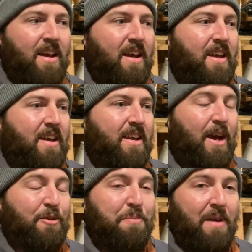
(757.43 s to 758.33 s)
And I
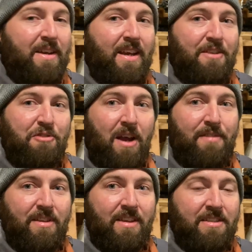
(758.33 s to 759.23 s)
was planning on
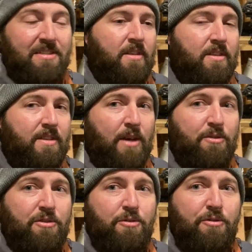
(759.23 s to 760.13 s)
driving this down
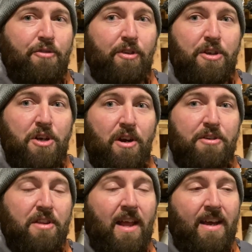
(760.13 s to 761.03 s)
to Fully
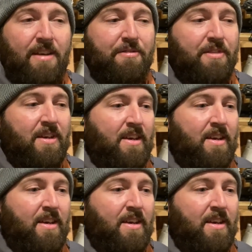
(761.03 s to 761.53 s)
Charged Live